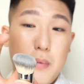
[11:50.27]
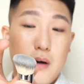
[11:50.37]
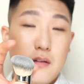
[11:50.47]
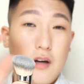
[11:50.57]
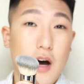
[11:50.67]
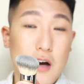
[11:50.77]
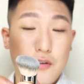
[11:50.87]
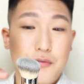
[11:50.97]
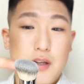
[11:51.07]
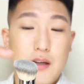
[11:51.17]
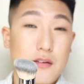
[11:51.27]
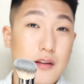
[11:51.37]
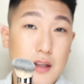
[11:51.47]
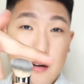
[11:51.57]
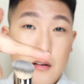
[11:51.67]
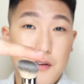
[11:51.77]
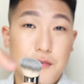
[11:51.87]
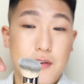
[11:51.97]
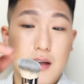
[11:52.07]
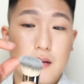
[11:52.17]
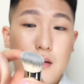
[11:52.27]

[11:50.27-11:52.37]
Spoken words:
but the Hasufude is literally flat.